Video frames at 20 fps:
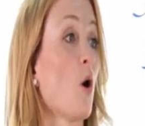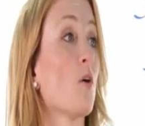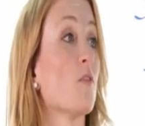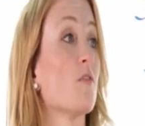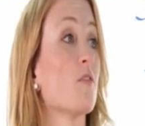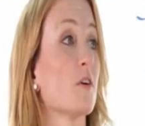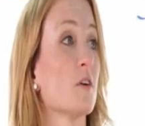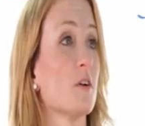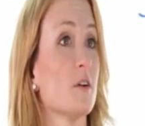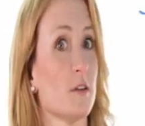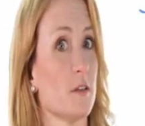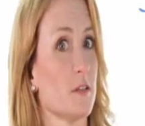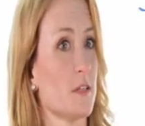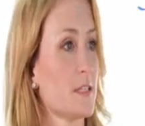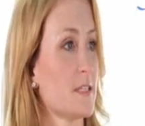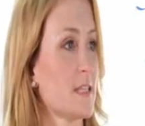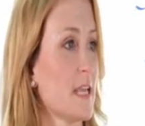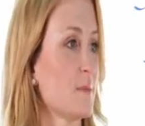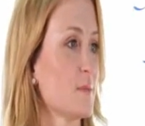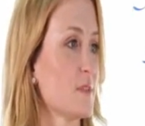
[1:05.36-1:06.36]
over
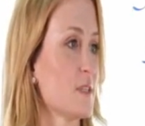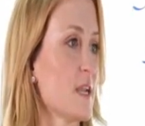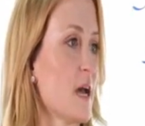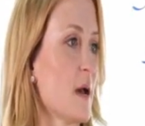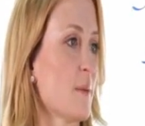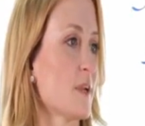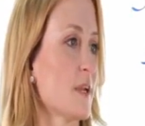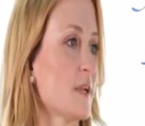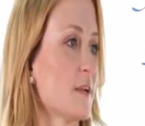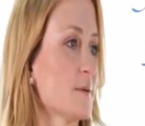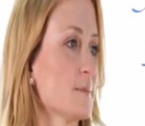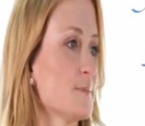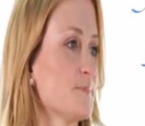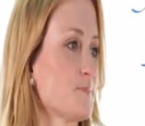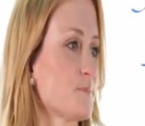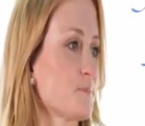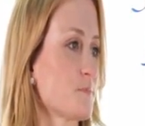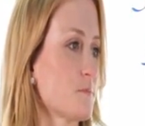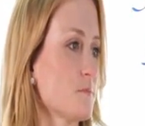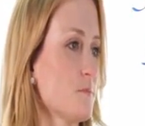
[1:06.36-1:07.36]
the same denominator.
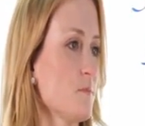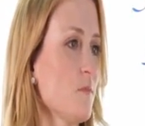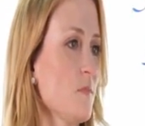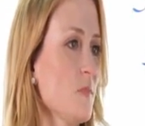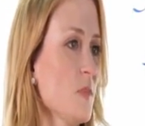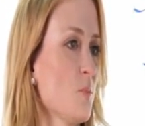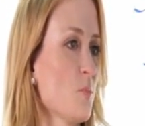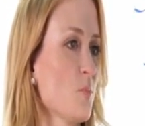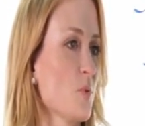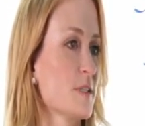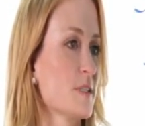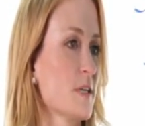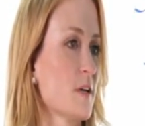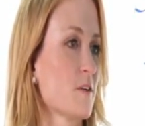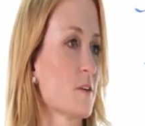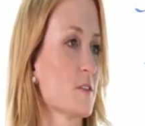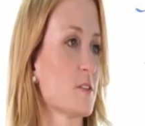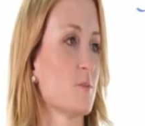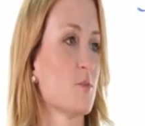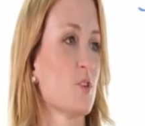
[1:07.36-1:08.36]
Bring
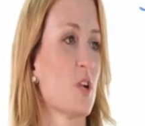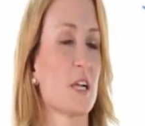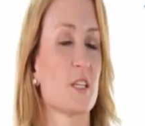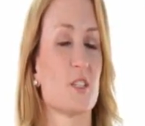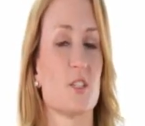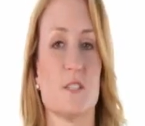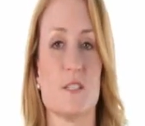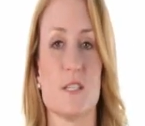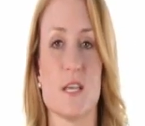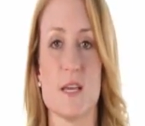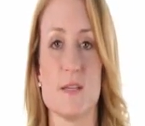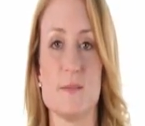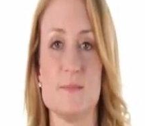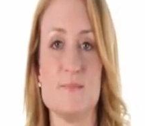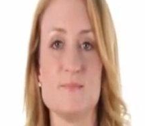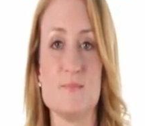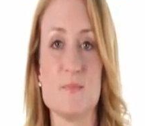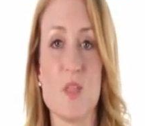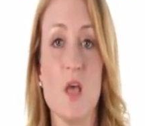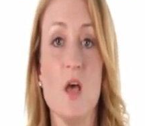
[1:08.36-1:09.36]
down our subtraction
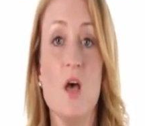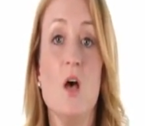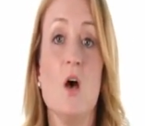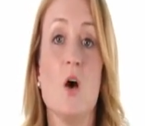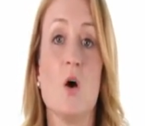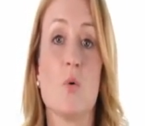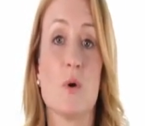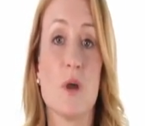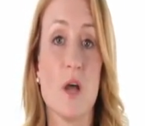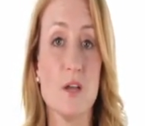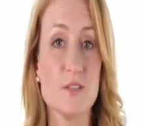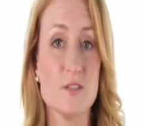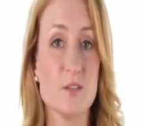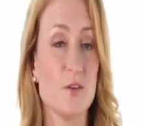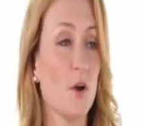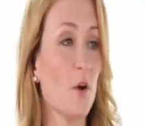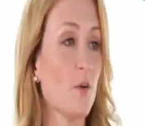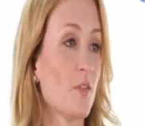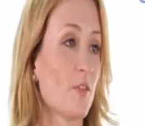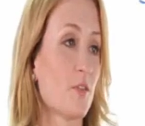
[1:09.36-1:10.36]
sign. We also
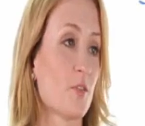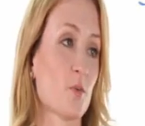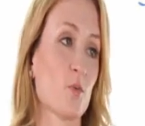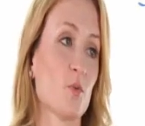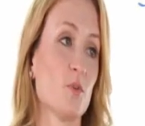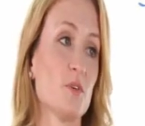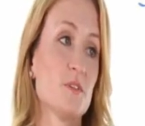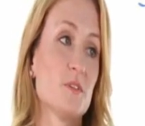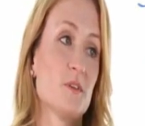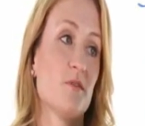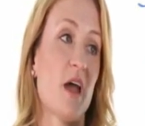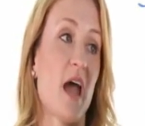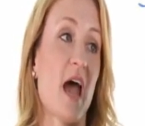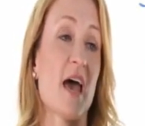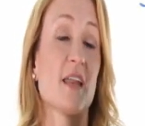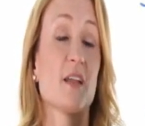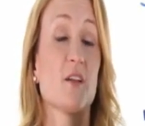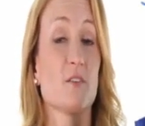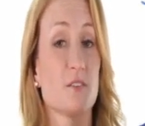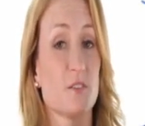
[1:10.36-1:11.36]
know that the rules of
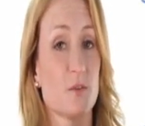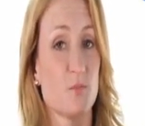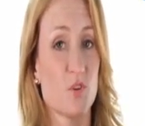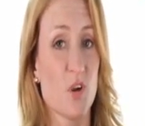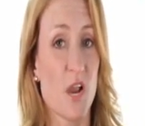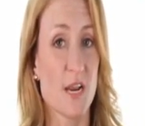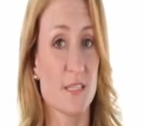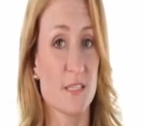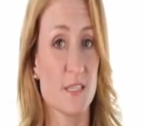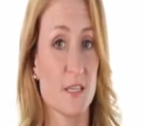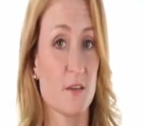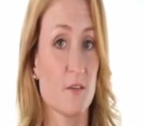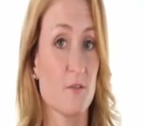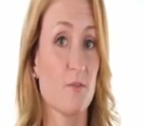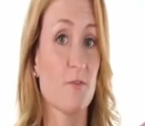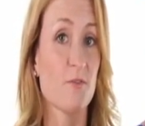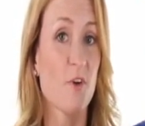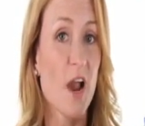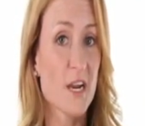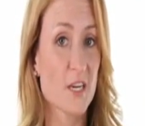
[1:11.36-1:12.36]
adding or subtracting
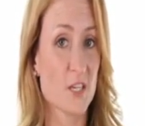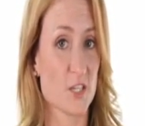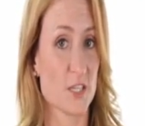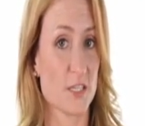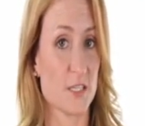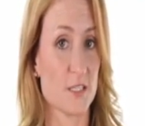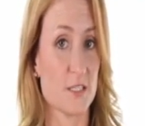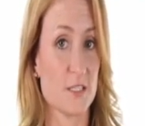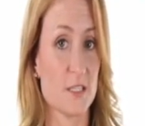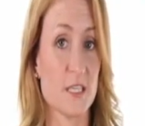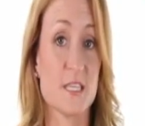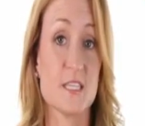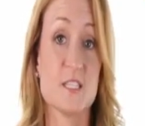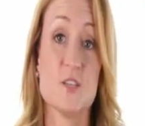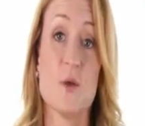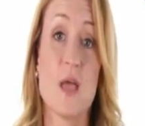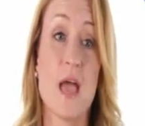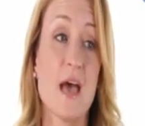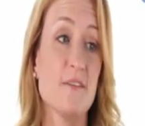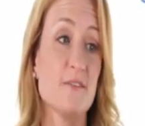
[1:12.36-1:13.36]
fractions
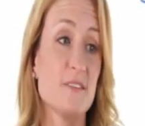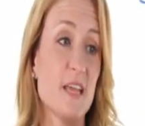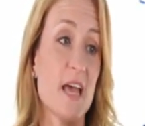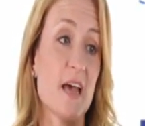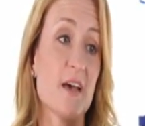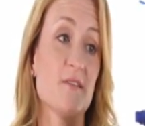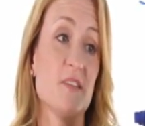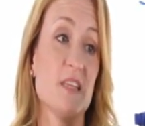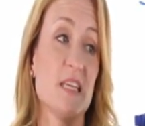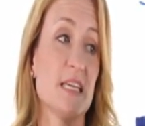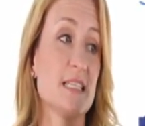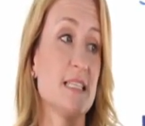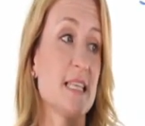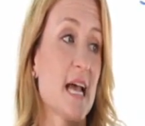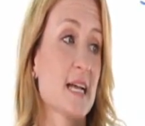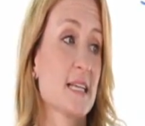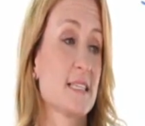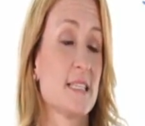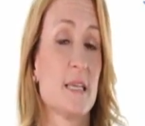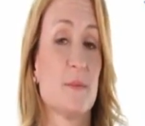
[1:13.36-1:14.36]
is you have to have the
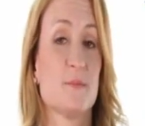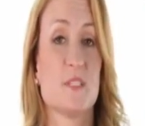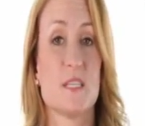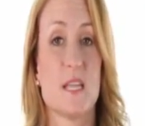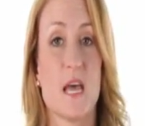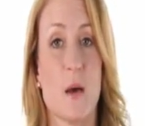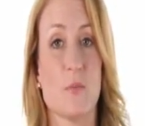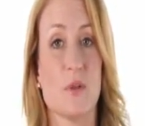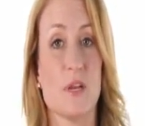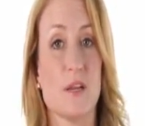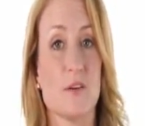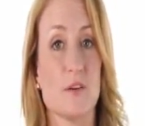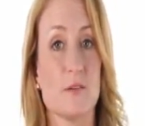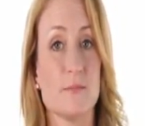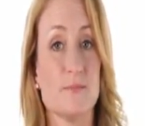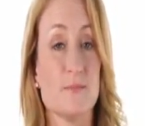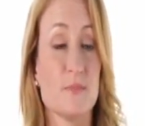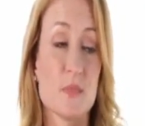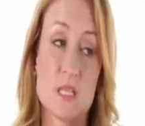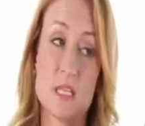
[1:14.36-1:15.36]
exact same
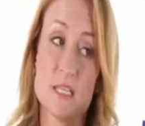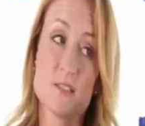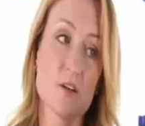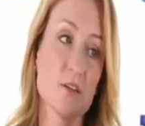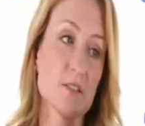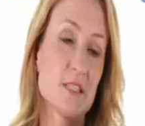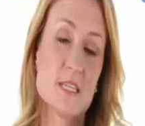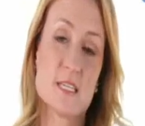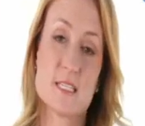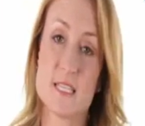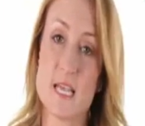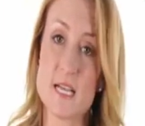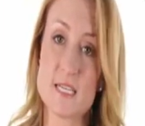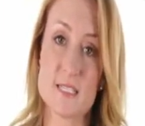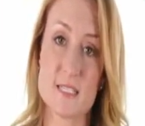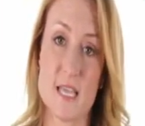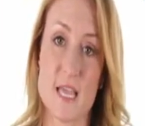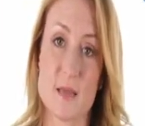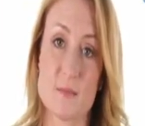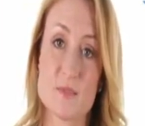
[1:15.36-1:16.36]
denominator. These aren't the exact
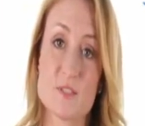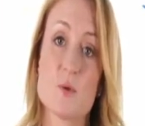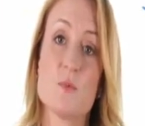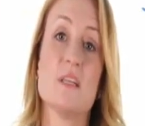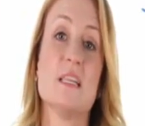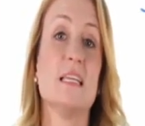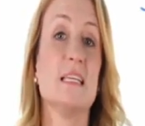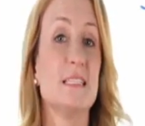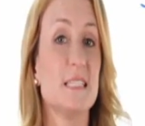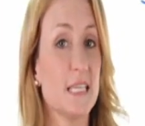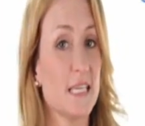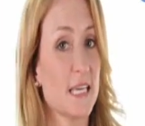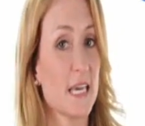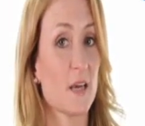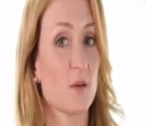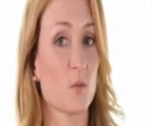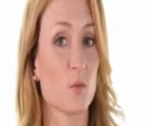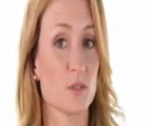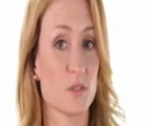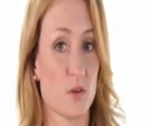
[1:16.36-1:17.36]
same, so we need to
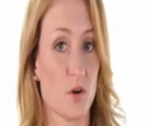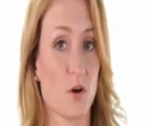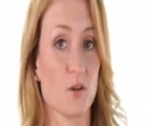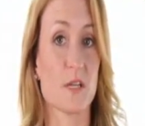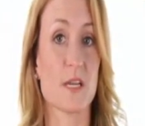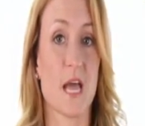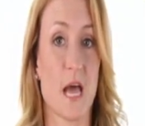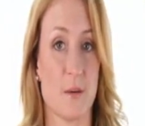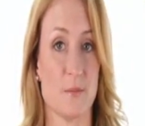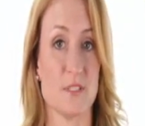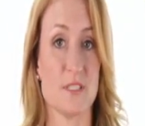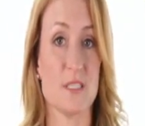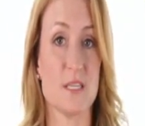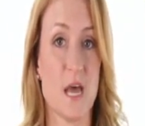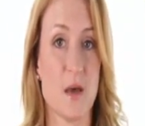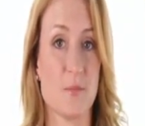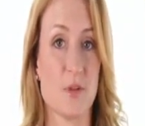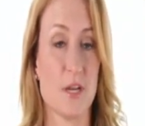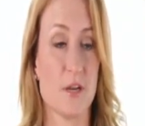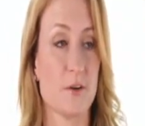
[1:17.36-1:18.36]
get what's called a common
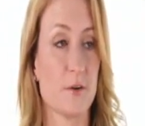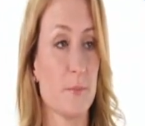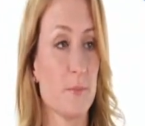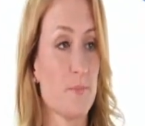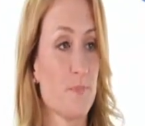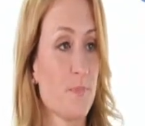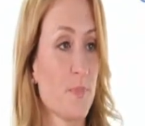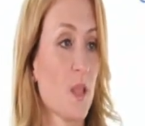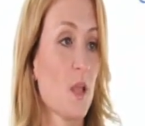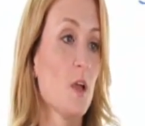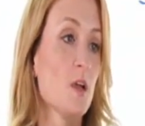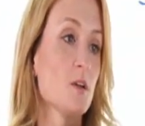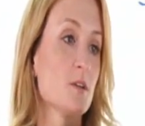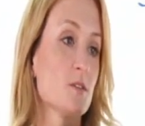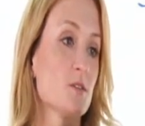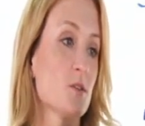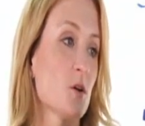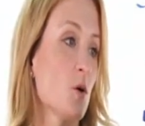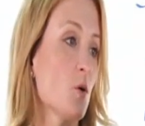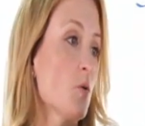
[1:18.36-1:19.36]
denominator.
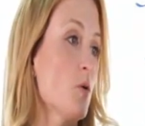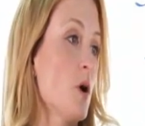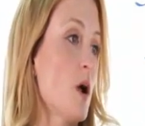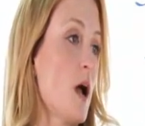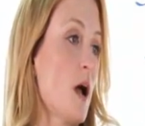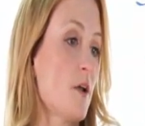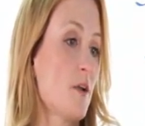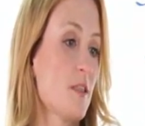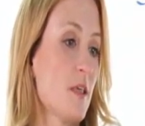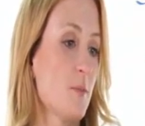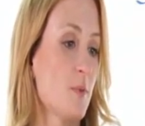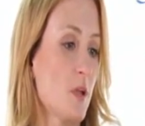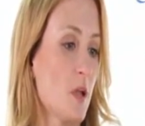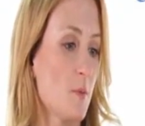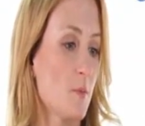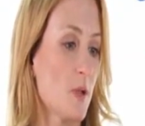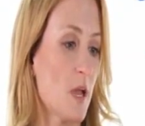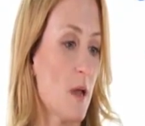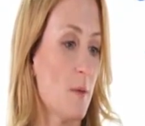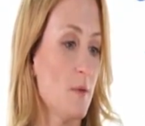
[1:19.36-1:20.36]
So how do they
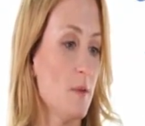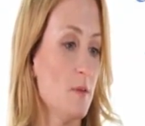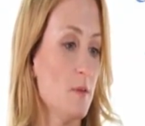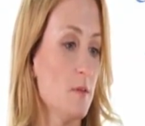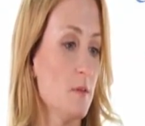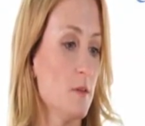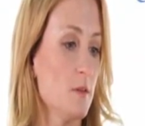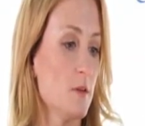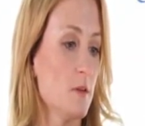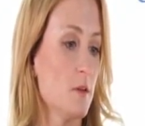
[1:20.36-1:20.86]
become common?